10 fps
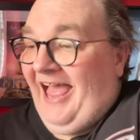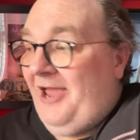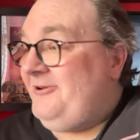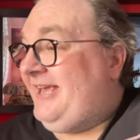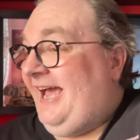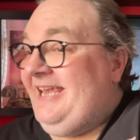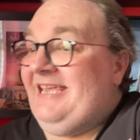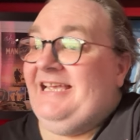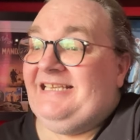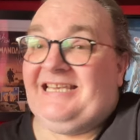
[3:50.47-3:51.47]
Okay,
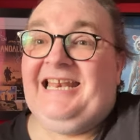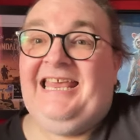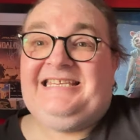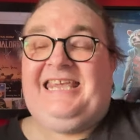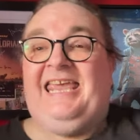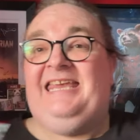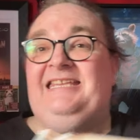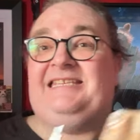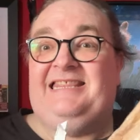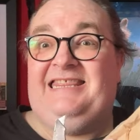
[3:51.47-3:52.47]
so let's get
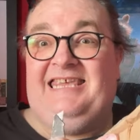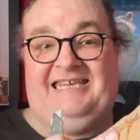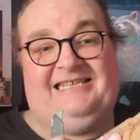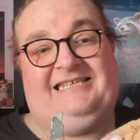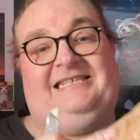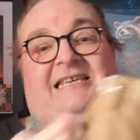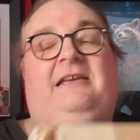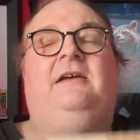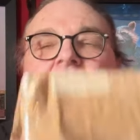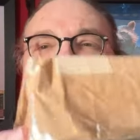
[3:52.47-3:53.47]
into this
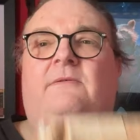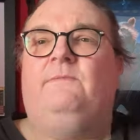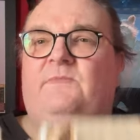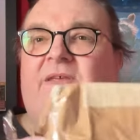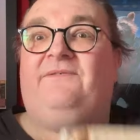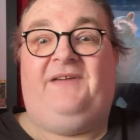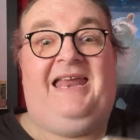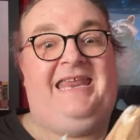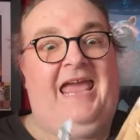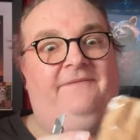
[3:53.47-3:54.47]

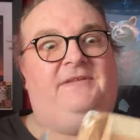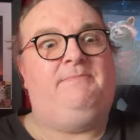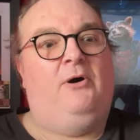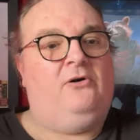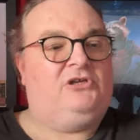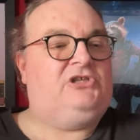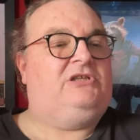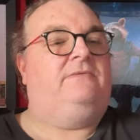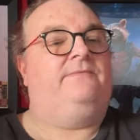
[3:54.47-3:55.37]
fairly hefty box.